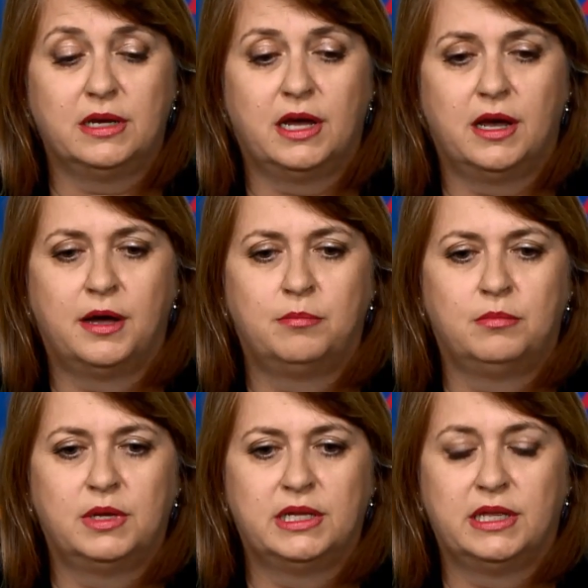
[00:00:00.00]

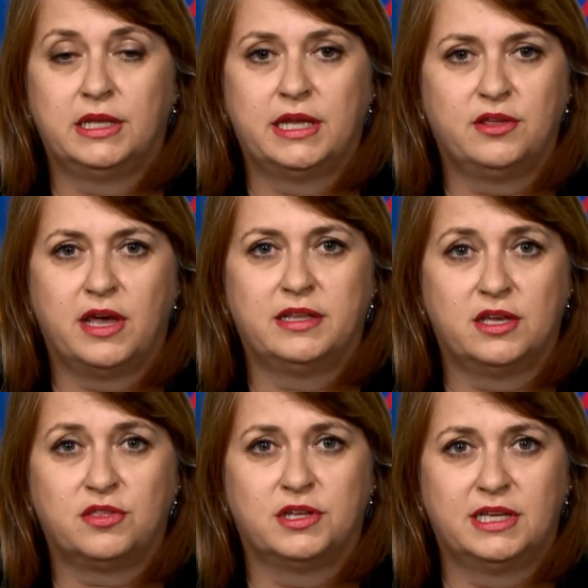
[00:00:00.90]
and
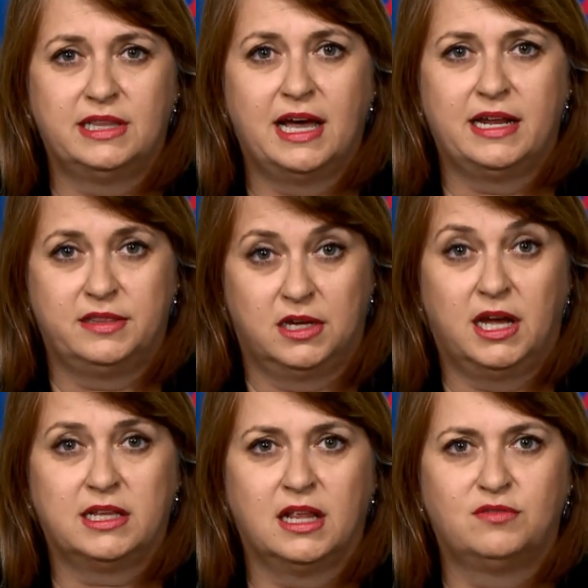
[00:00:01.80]
I thought that at the
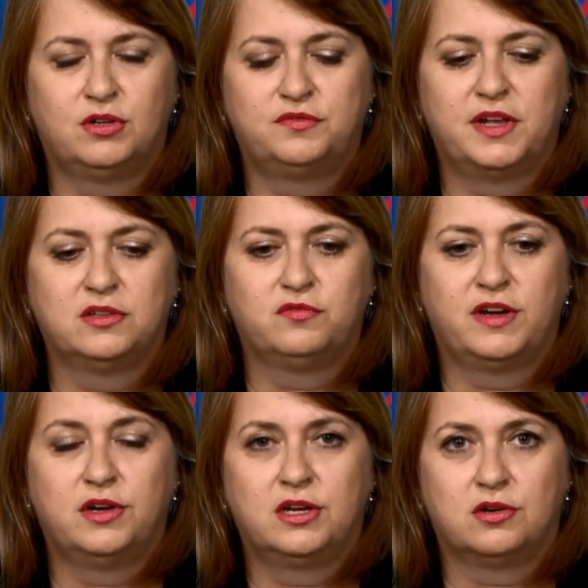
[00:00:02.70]
gut level felt
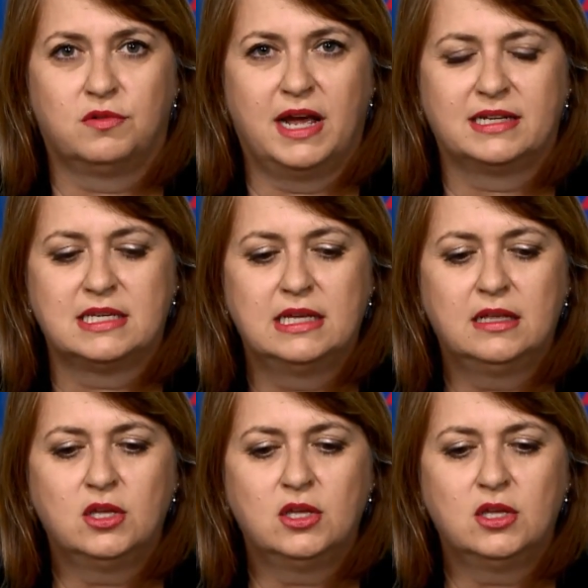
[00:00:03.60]
very correct.